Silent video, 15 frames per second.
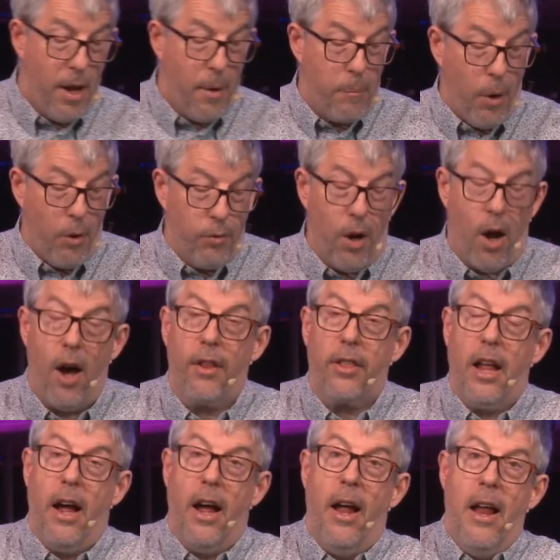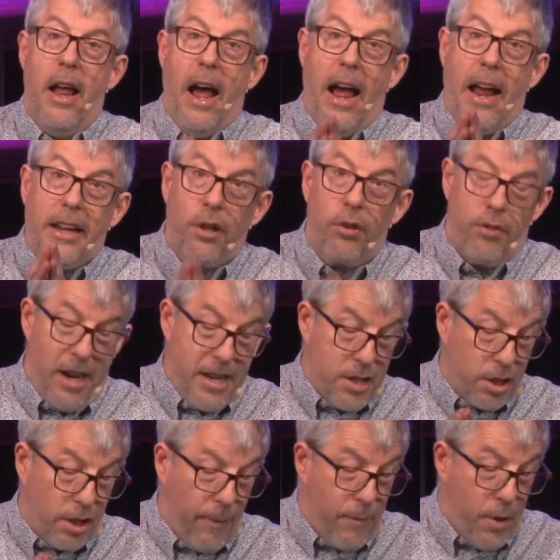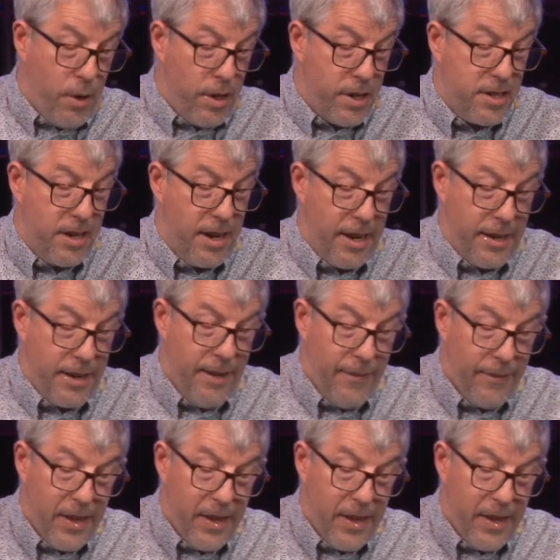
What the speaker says: but rather a grace community